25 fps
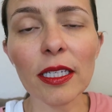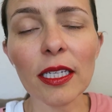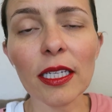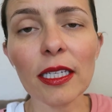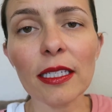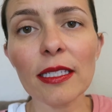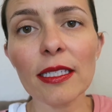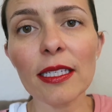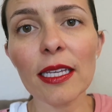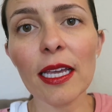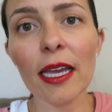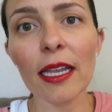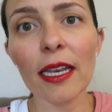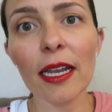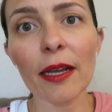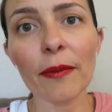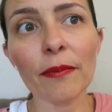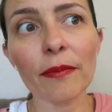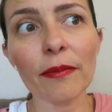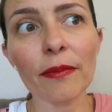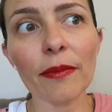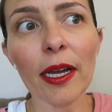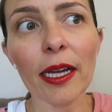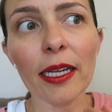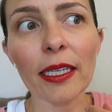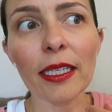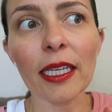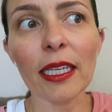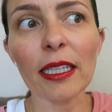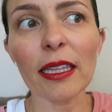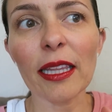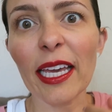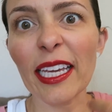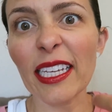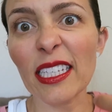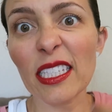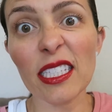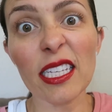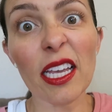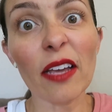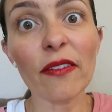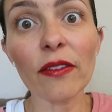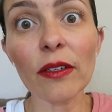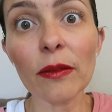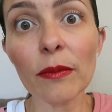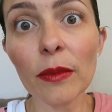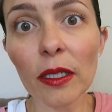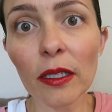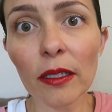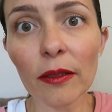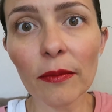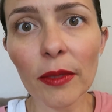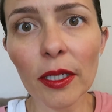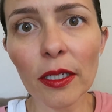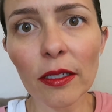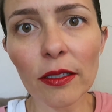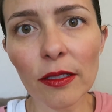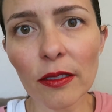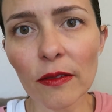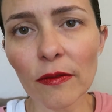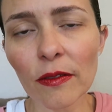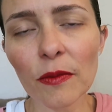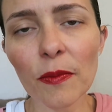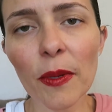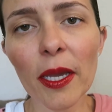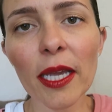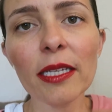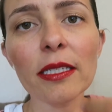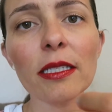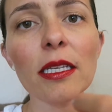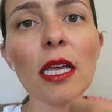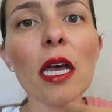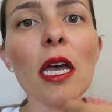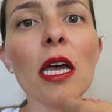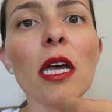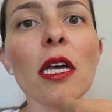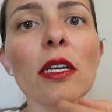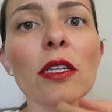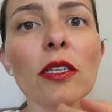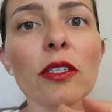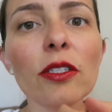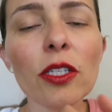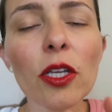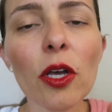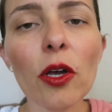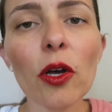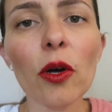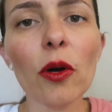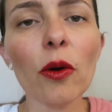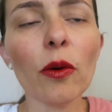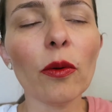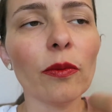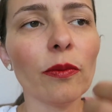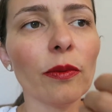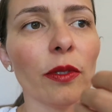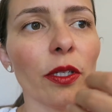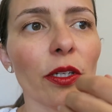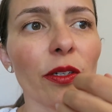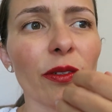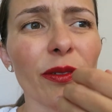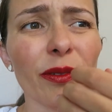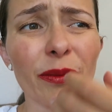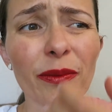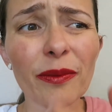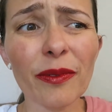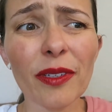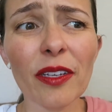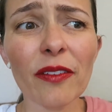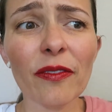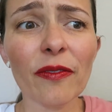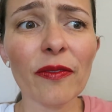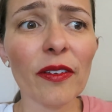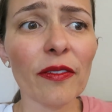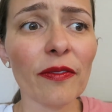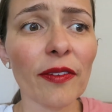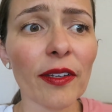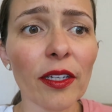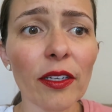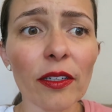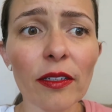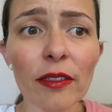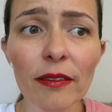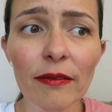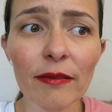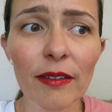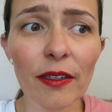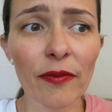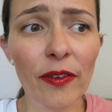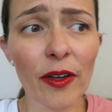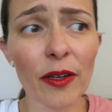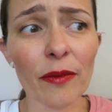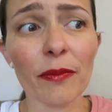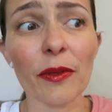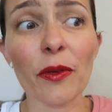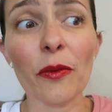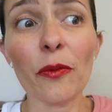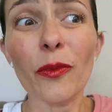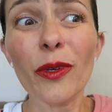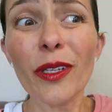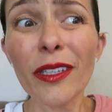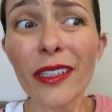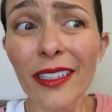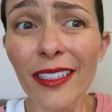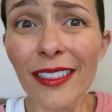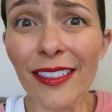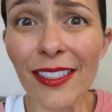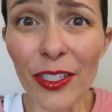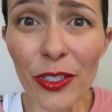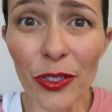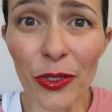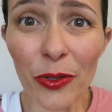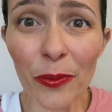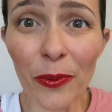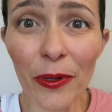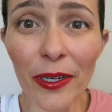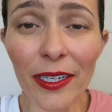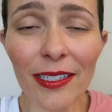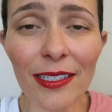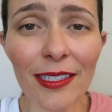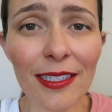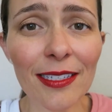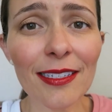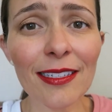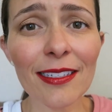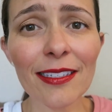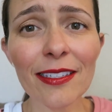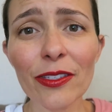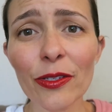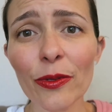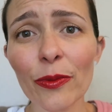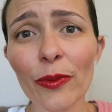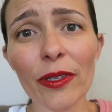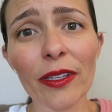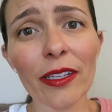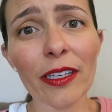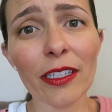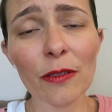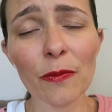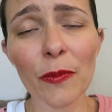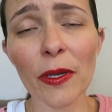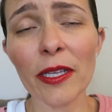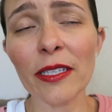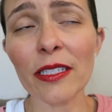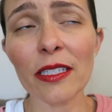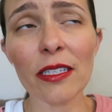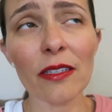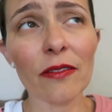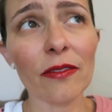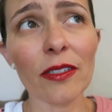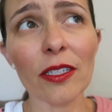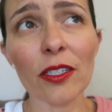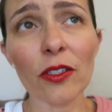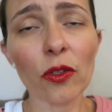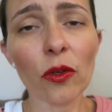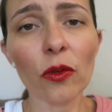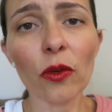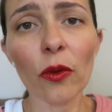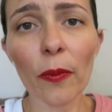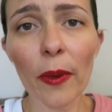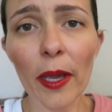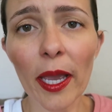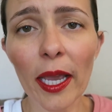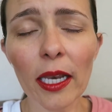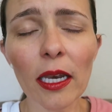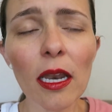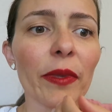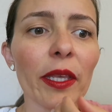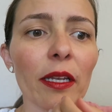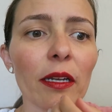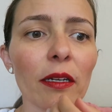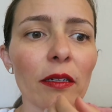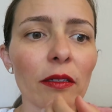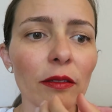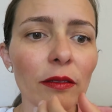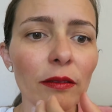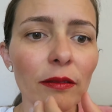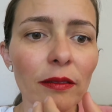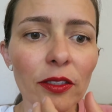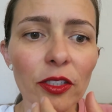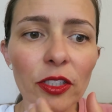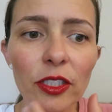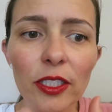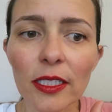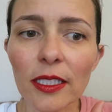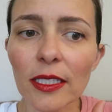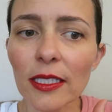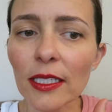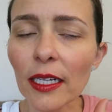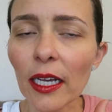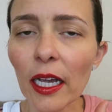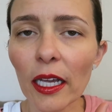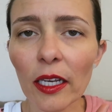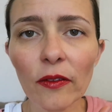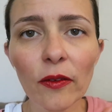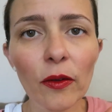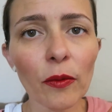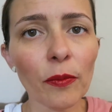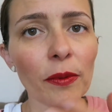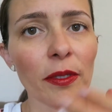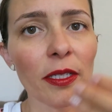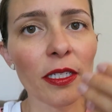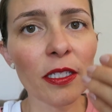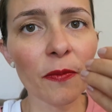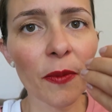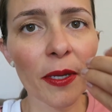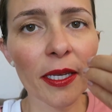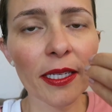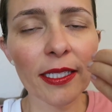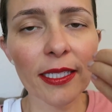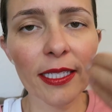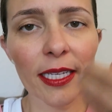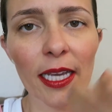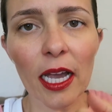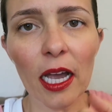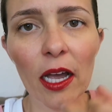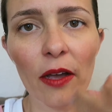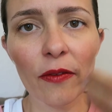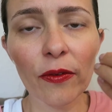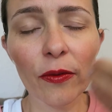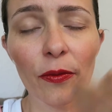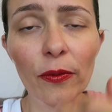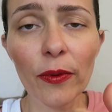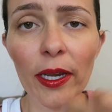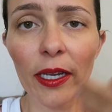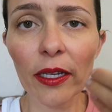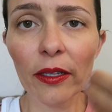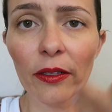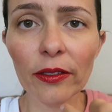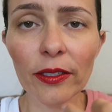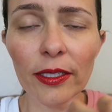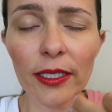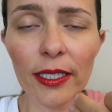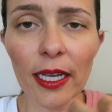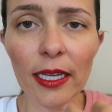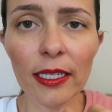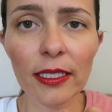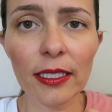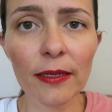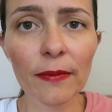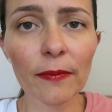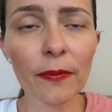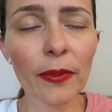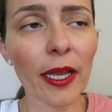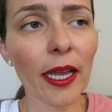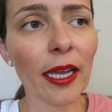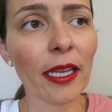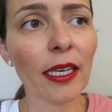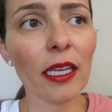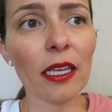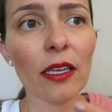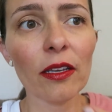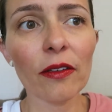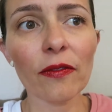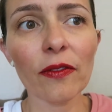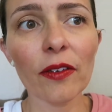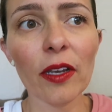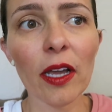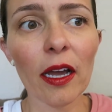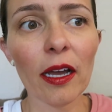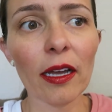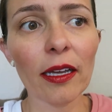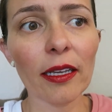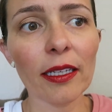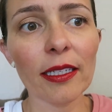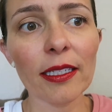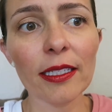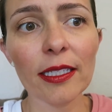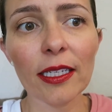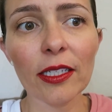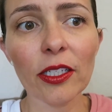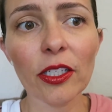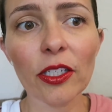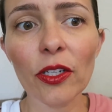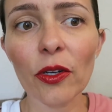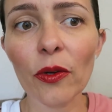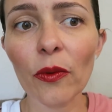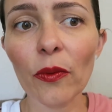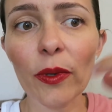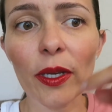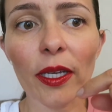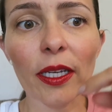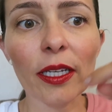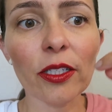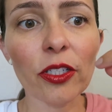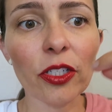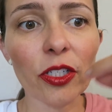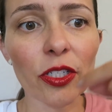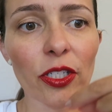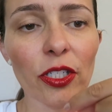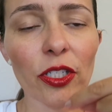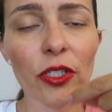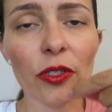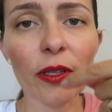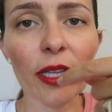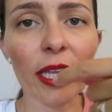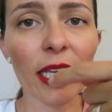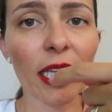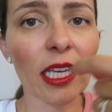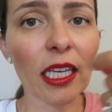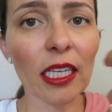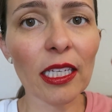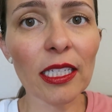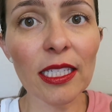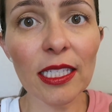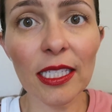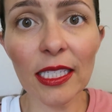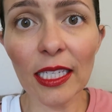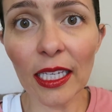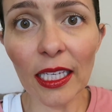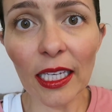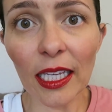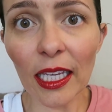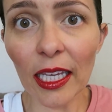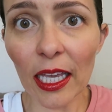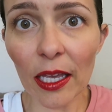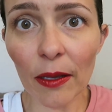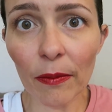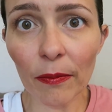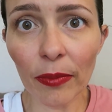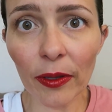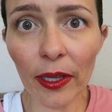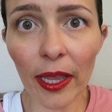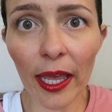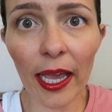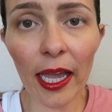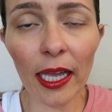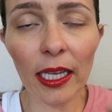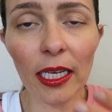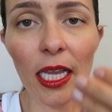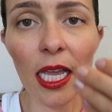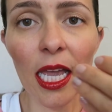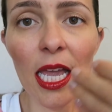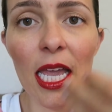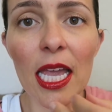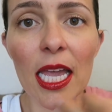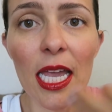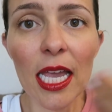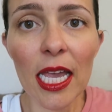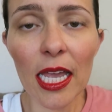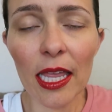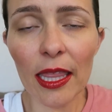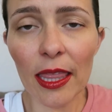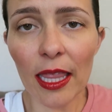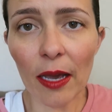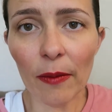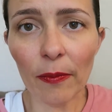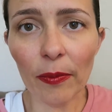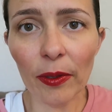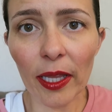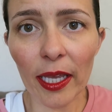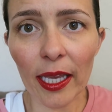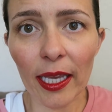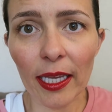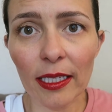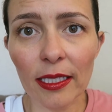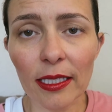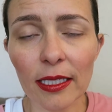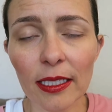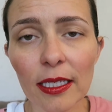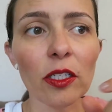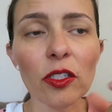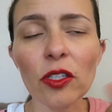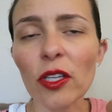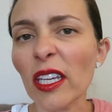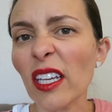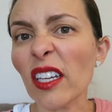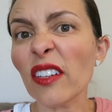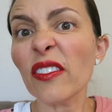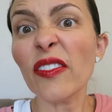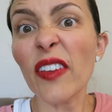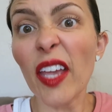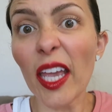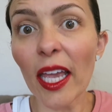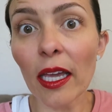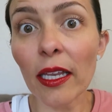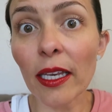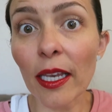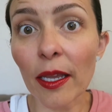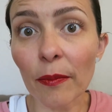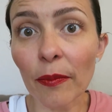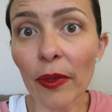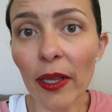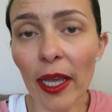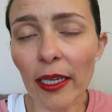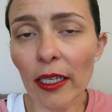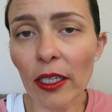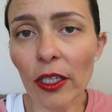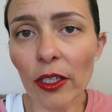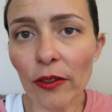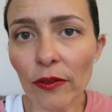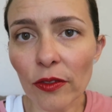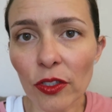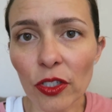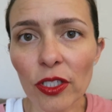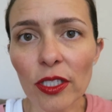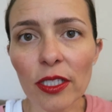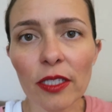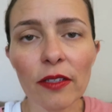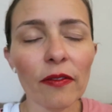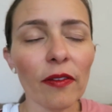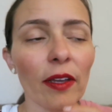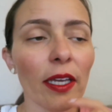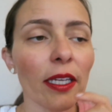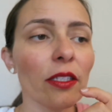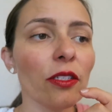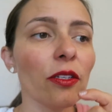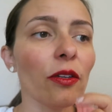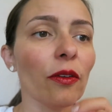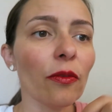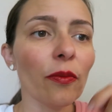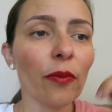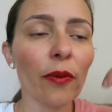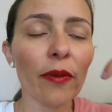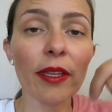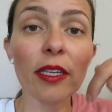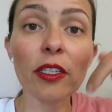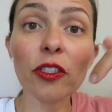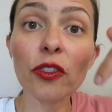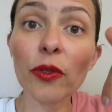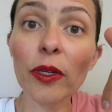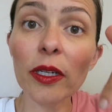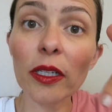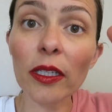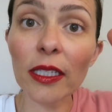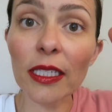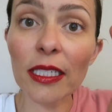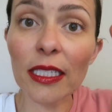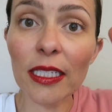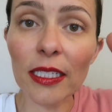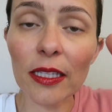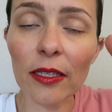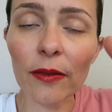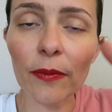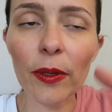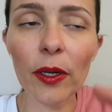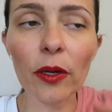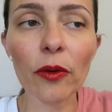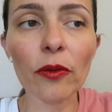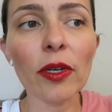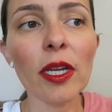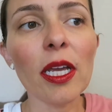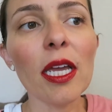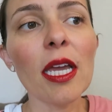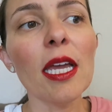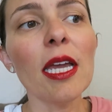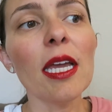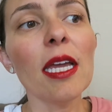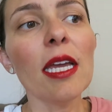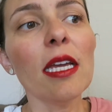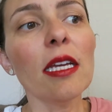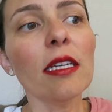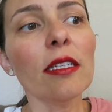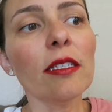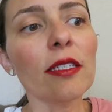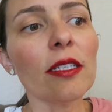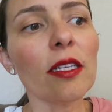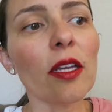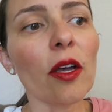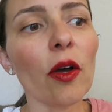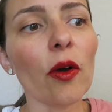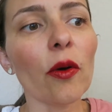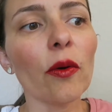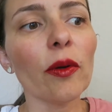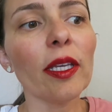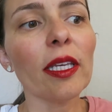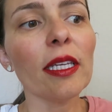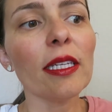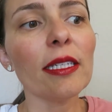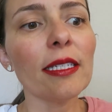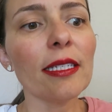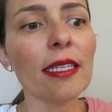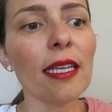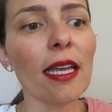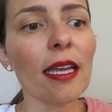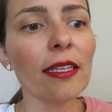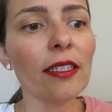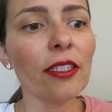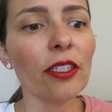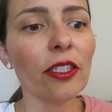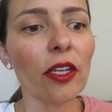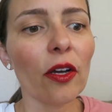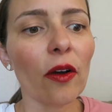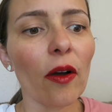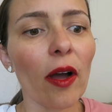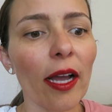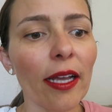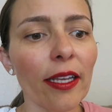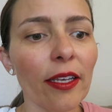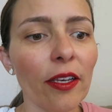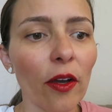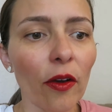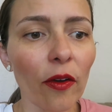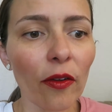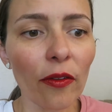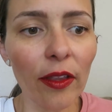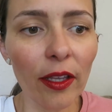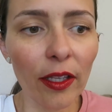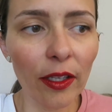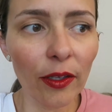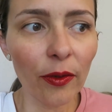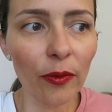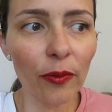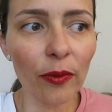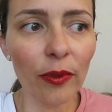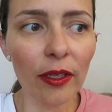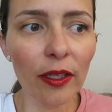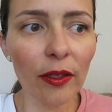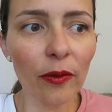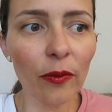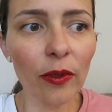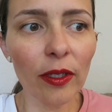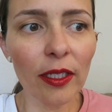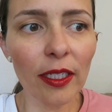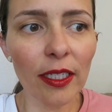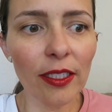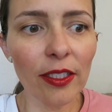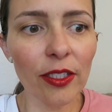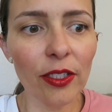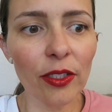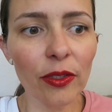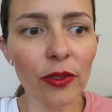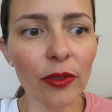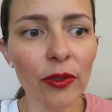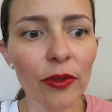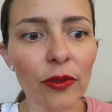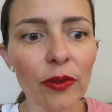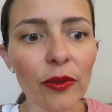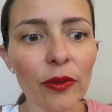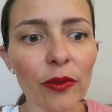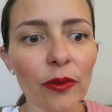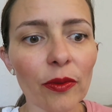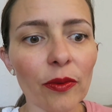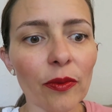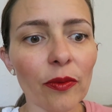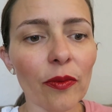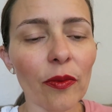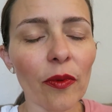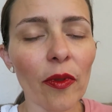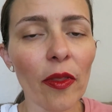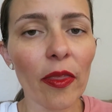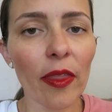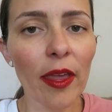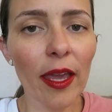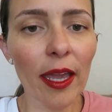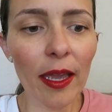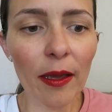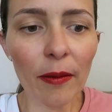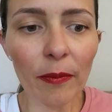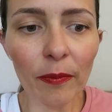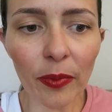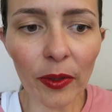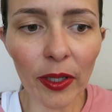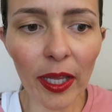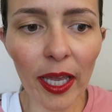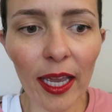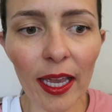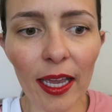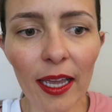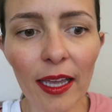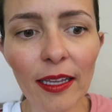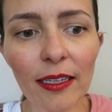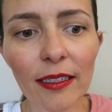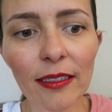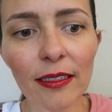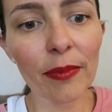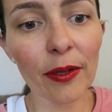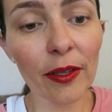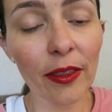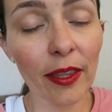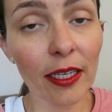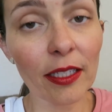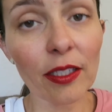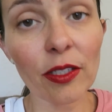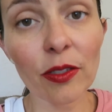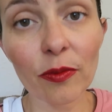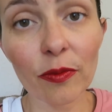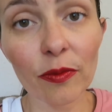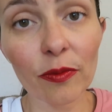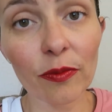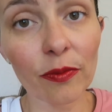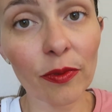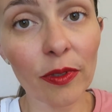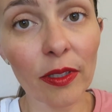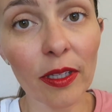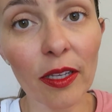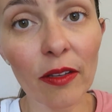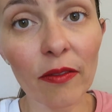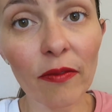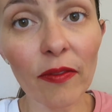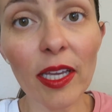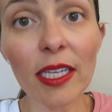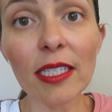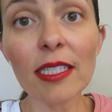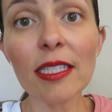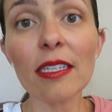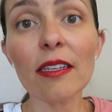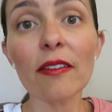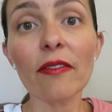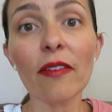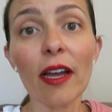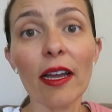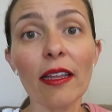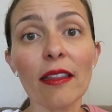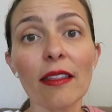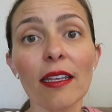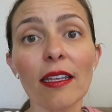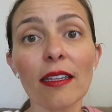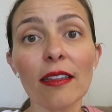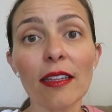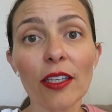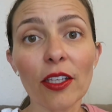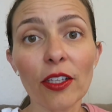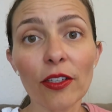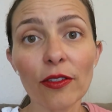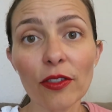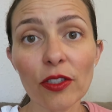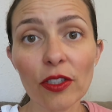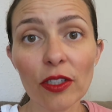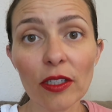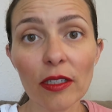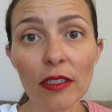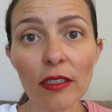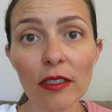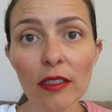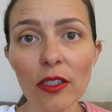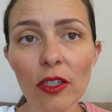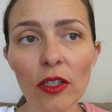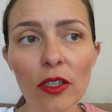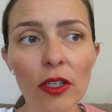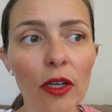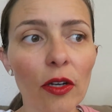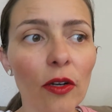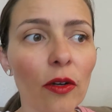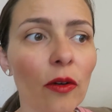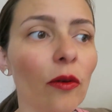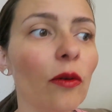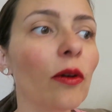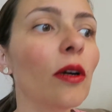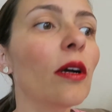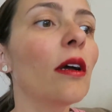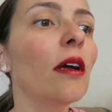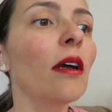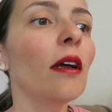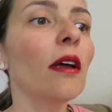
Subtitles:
and he said I need like 7 millimeters of space. So, you know, if I'd be willing to do braces, they're really expensive and a total pain, you know, just to kind of open the space to have a regular size implant. If not, he said, you know, we could just do like a skinny implant in that place. It's like an implant, you know, it's just a fake tooth where they drill into the bone. So he said, you know, I know that you really want to do the implant, but that's really invasive. I think that you should, you know,